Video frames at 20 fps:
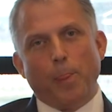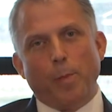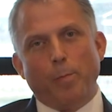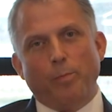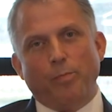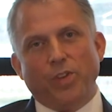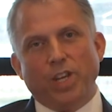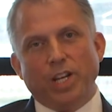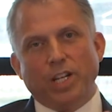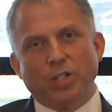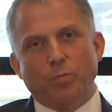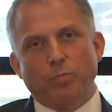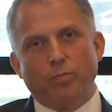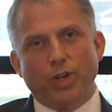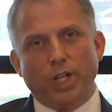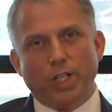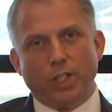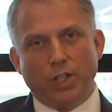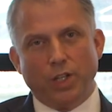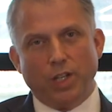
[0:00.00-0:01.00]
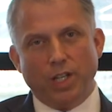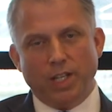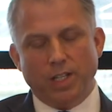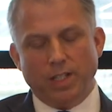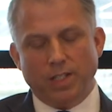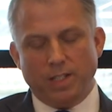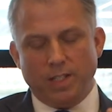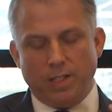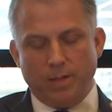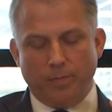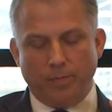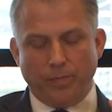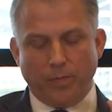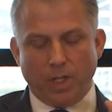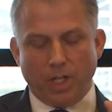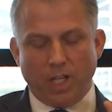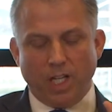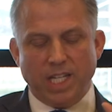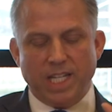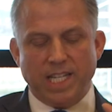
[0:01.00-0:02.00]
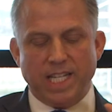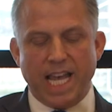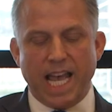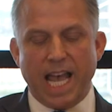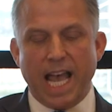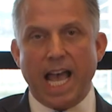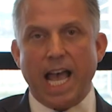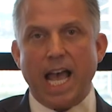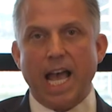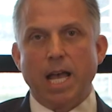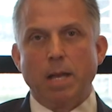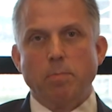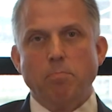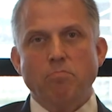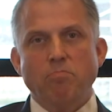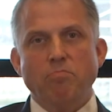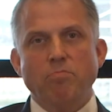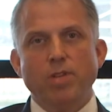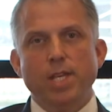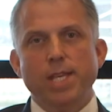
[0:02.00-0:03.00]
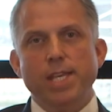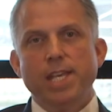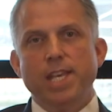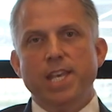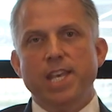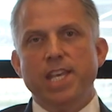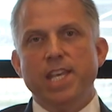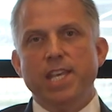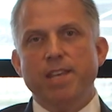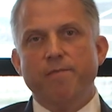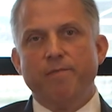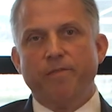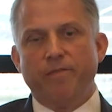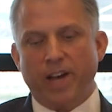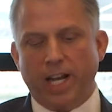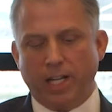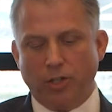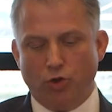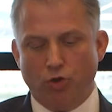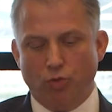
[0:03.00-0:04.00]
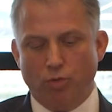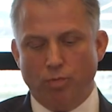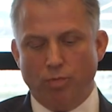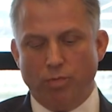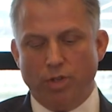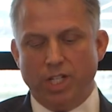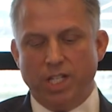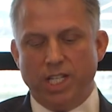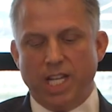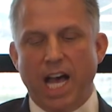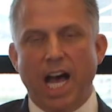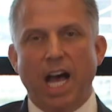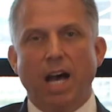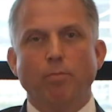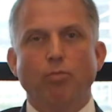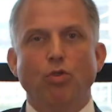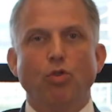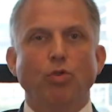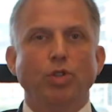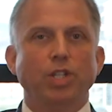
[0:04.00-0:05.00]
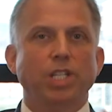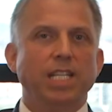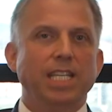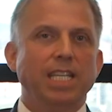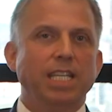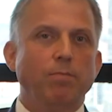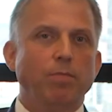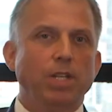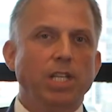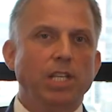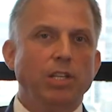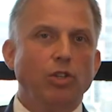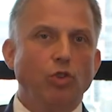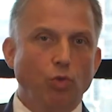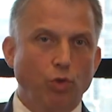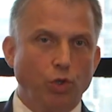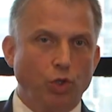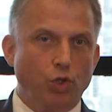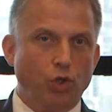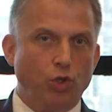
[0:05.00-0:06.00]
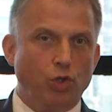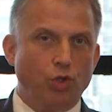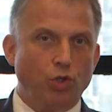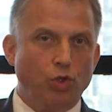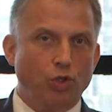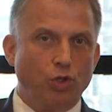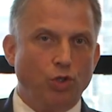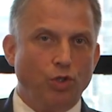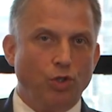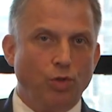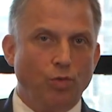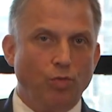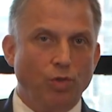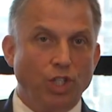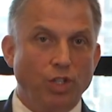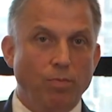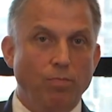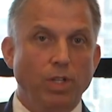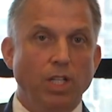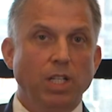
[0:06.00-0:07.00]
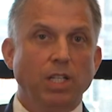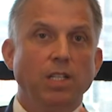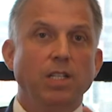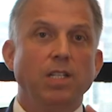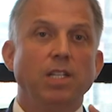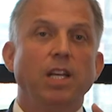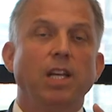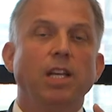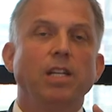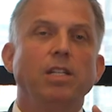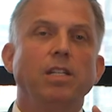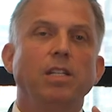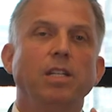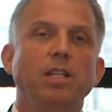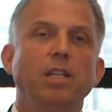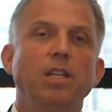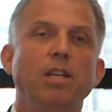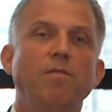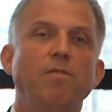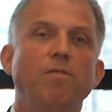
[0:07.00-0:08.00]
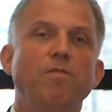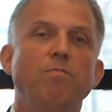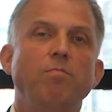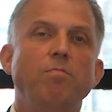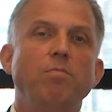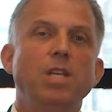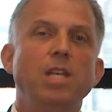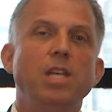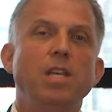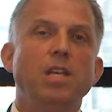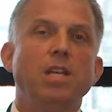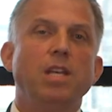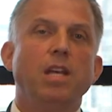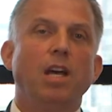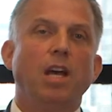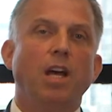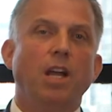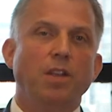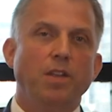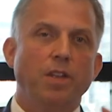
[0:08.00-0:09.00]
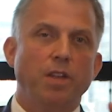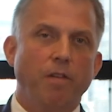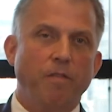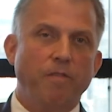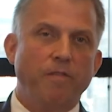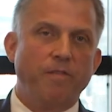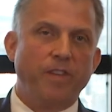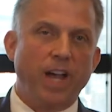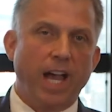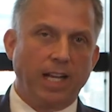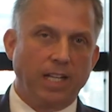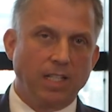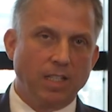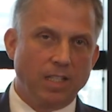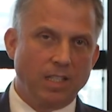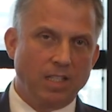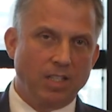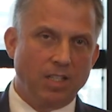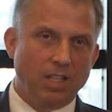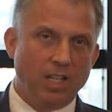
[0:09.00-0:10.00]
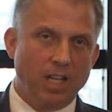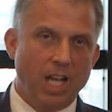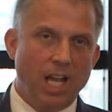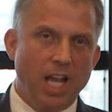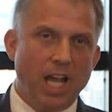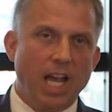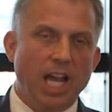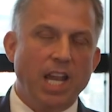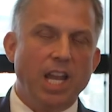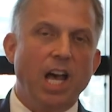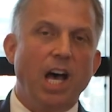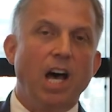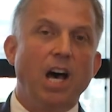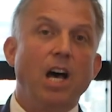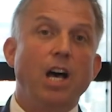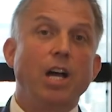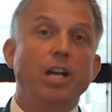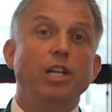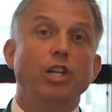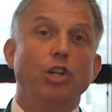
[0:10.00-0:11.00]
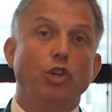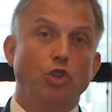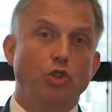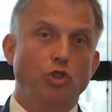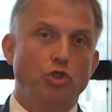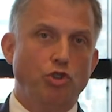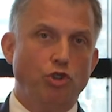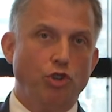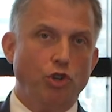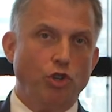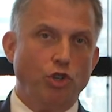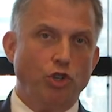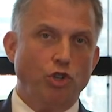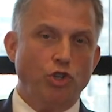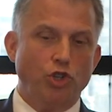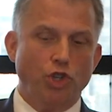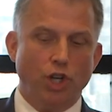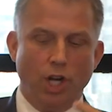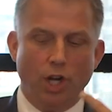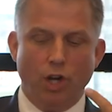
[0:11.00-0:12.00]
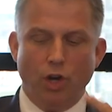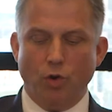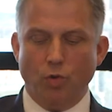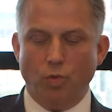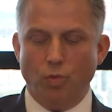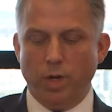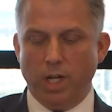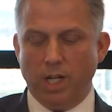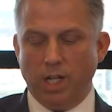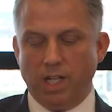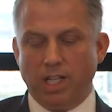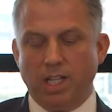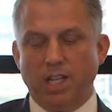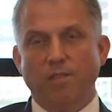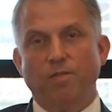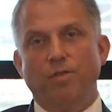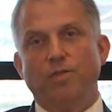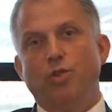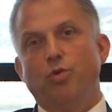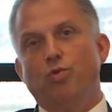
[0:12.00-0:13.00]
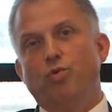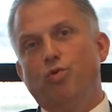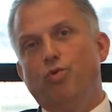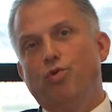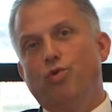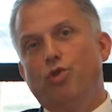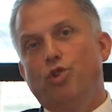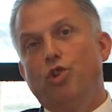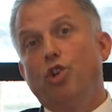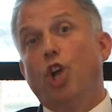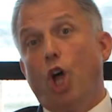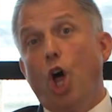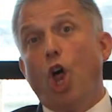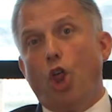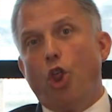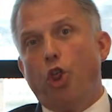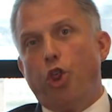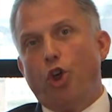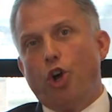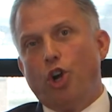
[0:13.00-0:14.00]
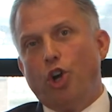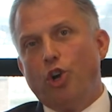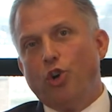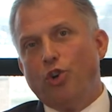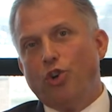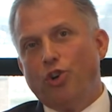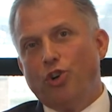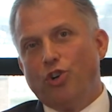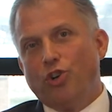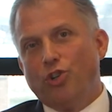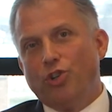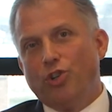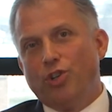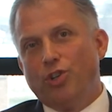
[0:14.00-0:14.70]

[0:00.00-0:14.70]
the expression is da mihi factum dabo tibi jus, which means give me the facts and I, judge, will give you the law.